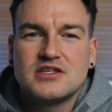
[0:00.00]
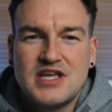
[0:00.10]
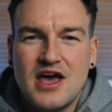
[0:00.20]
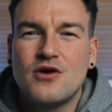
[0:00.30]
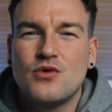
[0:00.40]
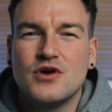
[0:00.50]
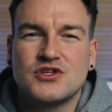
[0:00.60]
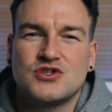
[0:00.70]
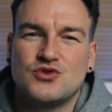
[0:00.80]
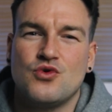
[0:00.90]
tell a
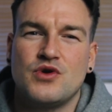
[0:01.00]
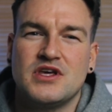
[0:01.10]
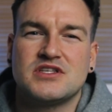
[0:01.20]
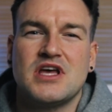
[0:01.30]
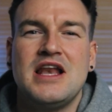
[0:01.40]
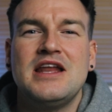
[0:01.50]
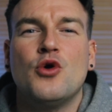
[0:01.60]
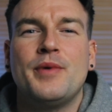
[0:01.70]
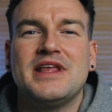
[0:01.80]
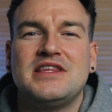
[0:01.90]
story that's a
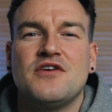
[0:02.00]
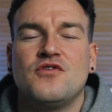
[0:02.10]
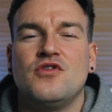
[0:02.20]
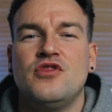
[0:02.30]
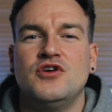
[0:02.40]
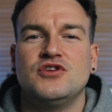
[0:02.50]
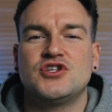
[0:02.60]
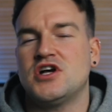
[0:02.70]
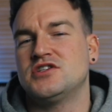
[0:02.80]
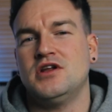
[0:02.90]
little bit different than
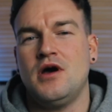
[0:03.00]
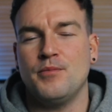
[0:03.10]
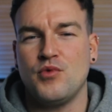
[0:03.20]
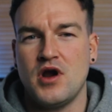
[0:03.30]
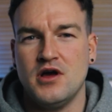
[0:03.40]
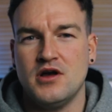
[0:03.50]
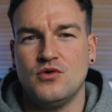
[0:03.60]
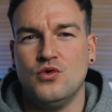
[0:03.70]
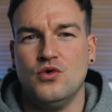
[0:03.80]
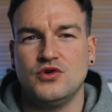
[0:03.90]
just an umbrella,
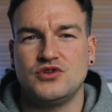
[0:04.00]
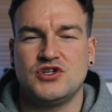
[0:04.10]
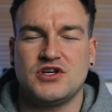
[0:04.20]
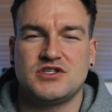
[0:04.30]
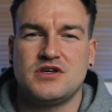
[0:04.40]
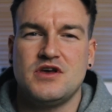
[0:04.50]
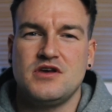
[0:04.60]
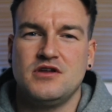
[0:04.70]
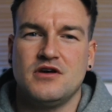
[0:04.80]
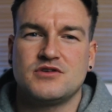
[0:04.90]
or just,
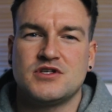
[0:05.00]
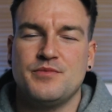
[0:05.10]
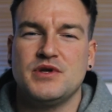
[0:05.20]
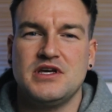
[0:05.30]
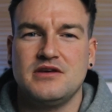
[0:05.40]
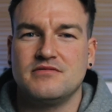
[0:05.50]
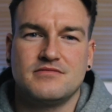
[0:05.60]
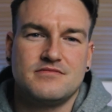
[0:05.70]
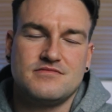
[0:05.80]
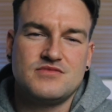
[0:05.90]
you know, somebody
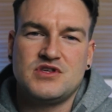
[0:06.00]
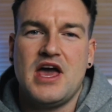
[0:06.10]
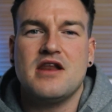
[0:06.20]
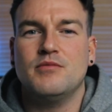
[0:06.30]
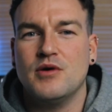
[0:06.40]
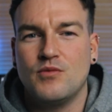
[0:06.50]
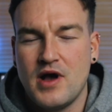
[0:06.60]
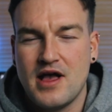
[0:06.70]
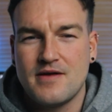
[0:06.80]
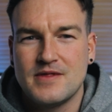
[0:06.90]
getting a bit
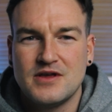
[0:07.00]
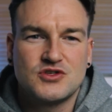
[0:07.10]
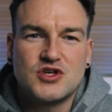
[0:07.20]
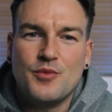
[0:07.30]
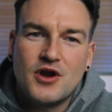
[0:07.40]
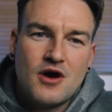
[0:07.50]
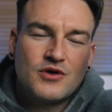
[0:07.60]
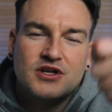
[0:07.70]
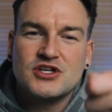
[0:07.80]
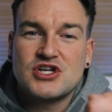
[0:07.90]
wet, someone
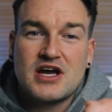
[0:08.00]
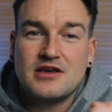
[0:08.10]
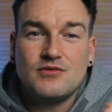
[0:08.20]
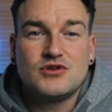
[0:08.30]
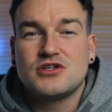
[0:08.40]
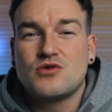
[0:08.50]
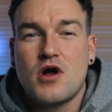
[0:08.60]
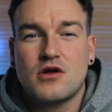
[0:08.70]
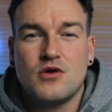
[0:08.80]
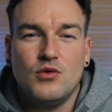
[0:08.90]
holding a jacket, which is
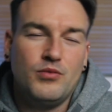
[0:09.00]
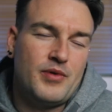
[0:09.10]
quite cool.